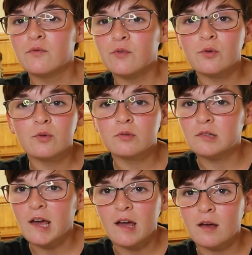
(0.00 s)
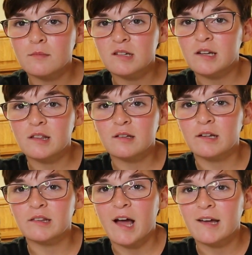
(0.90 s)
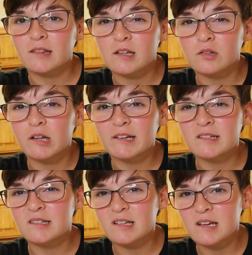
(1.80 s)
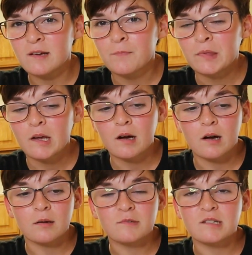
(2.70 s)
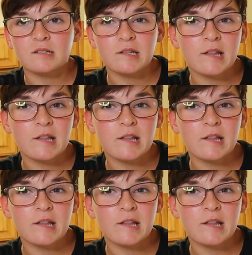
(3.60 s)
food, games, anything like that that you'd like to see, just